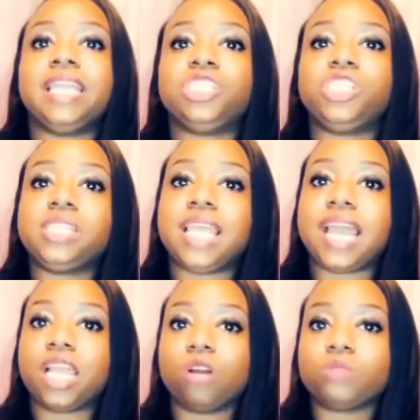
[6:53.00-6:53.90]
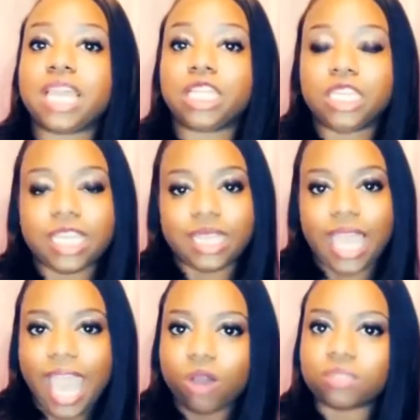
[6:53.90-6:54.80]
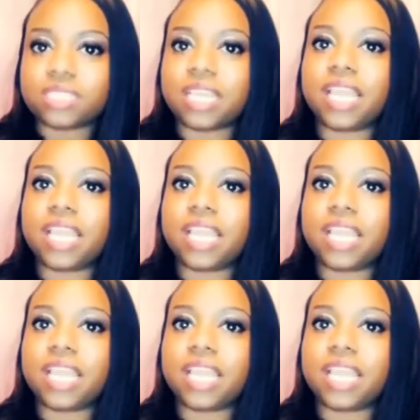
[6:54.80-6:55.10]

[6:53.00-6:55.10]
and she said I can go take a look at the house,